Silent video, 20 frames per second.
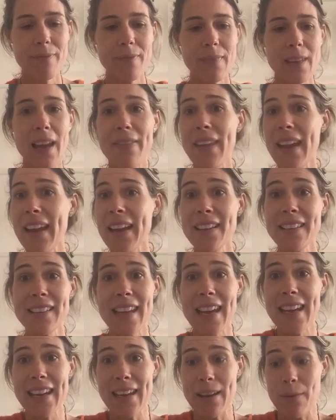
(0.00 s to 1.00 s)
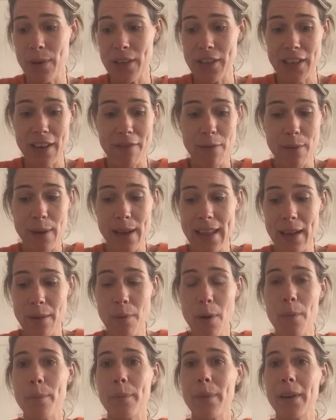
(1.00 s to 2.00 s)
And they can take it whichever way they
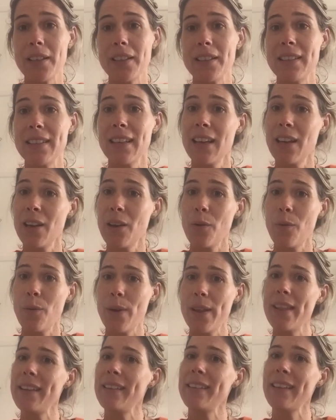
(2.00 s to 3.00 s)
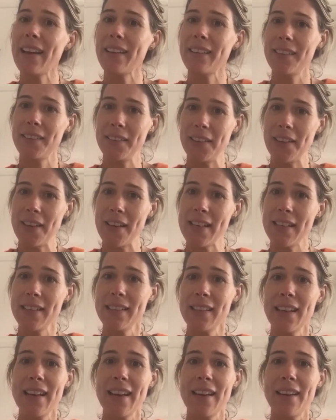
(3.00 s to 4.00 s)
want, because with this
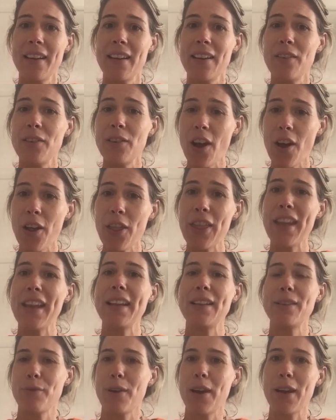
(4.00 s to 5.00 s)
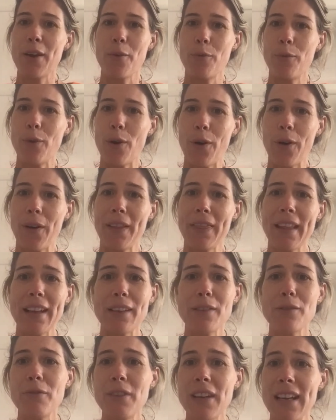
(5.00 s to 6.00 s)
exercise, nothing is right or wrong, and
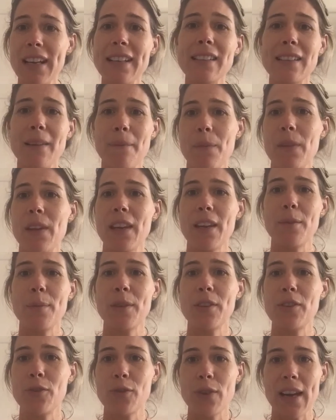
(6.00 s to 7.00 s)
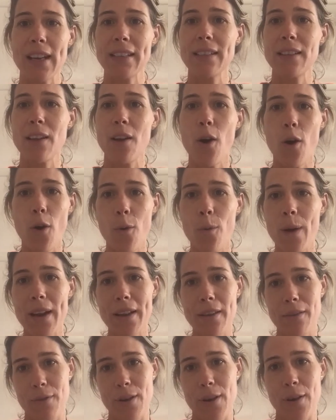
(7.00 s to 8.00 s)
that's really something you must stress the whole way
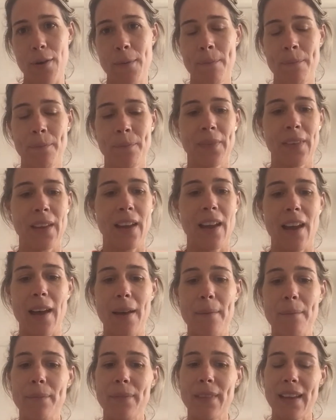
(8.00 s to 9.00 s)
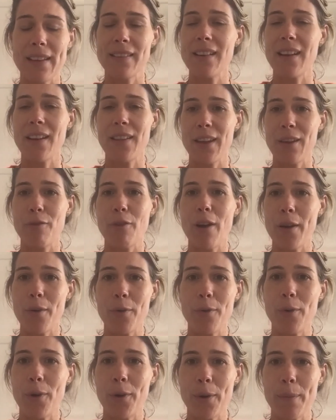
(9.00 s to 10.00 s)
through. There's nothing right
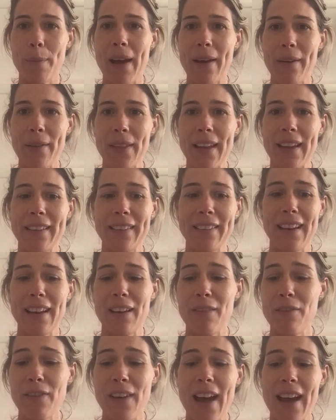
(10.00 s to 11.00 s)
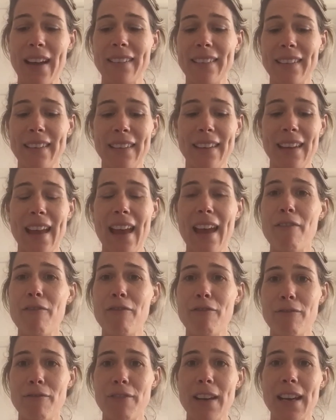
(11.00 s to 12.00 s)
or wrong about this, and in fact
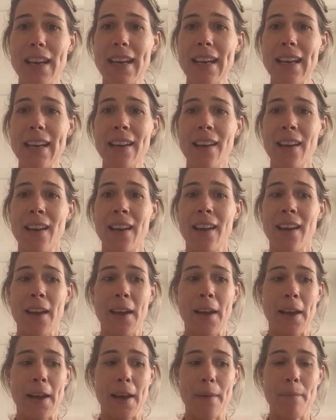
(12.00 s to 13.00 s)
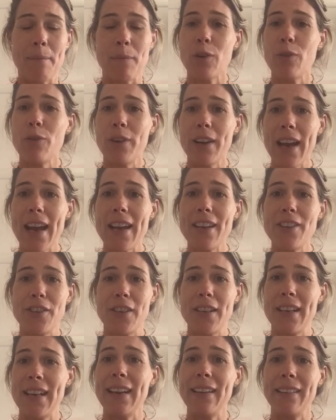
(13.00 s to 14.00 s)
every
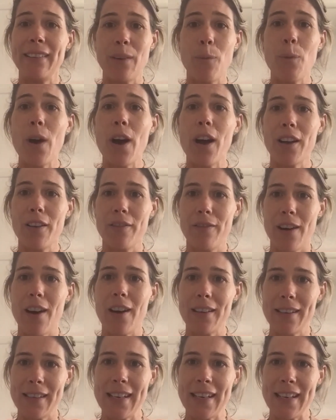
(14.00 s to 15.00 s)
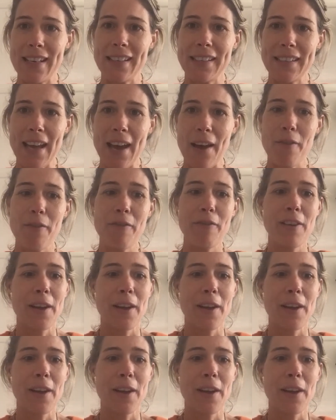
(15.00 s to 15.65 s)
creation is a work of art in itself.